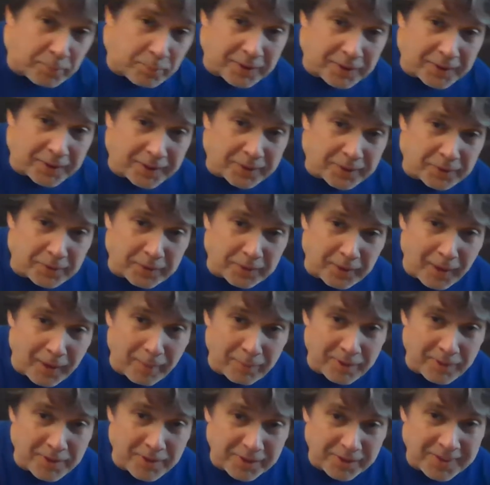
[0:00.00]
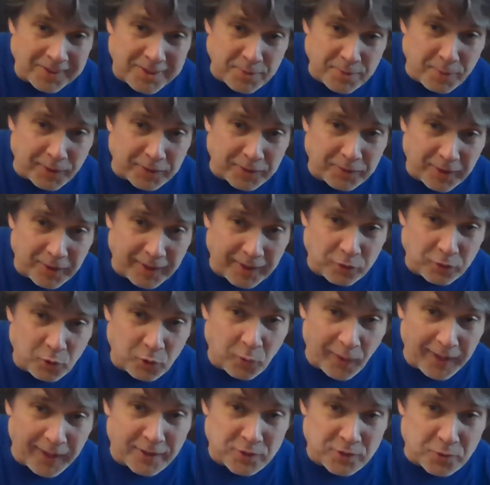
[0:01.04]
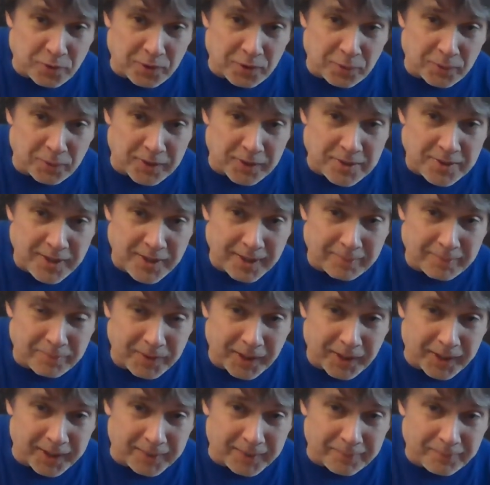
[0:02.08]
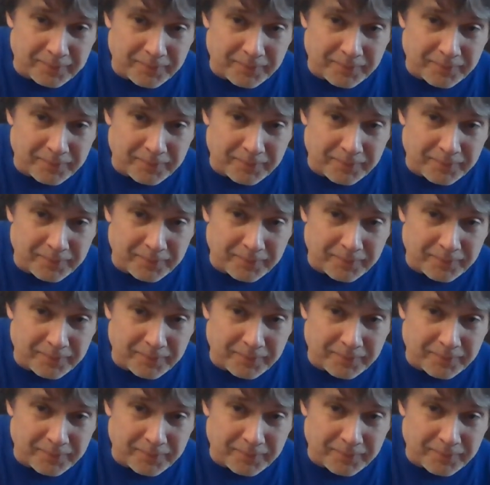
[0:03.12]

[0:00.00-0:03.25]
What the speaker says: particularly or not, but at least my two hands are doing the same thing.